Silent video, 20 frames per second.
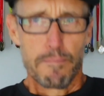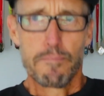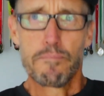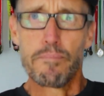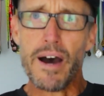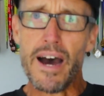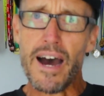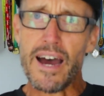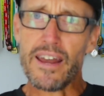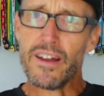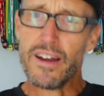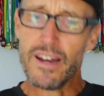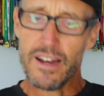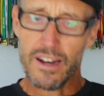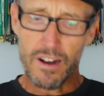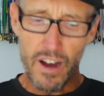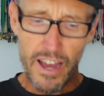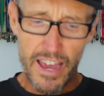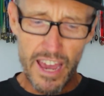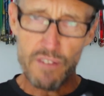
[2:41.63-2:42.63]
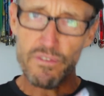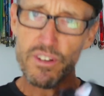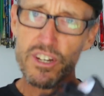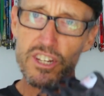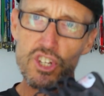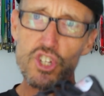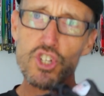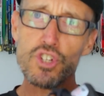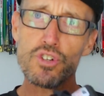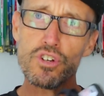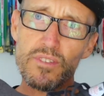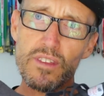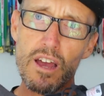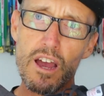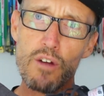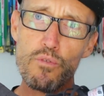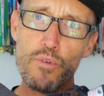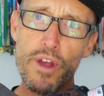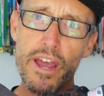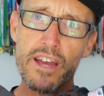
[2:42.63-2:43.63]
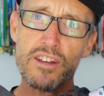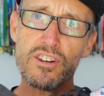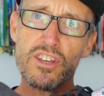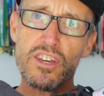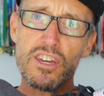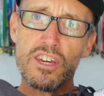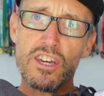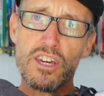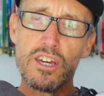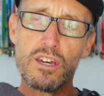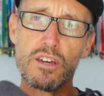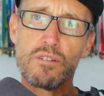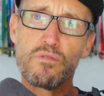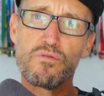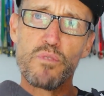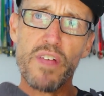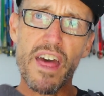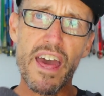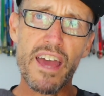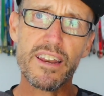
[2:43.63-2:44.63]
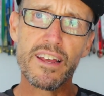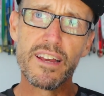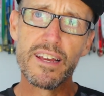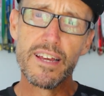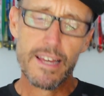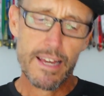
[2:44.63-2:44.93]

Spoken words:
But I have an issue around here that